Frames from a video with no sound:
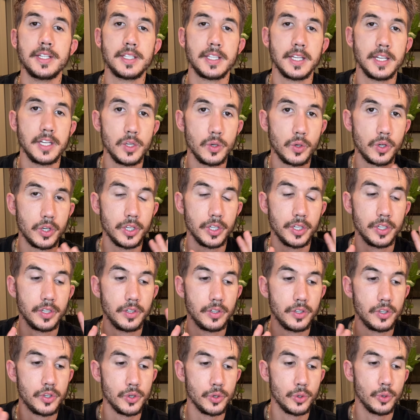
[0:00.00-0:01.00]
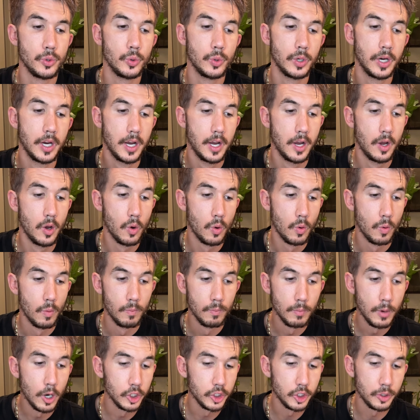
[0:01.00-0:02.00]
then you could do
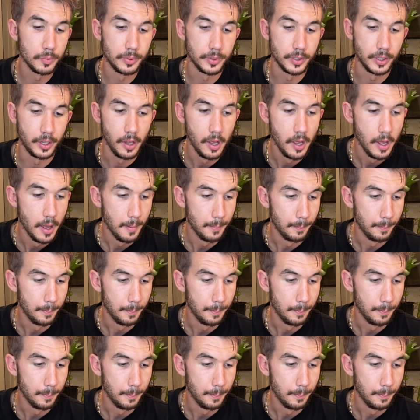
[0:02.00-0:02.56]
multiple.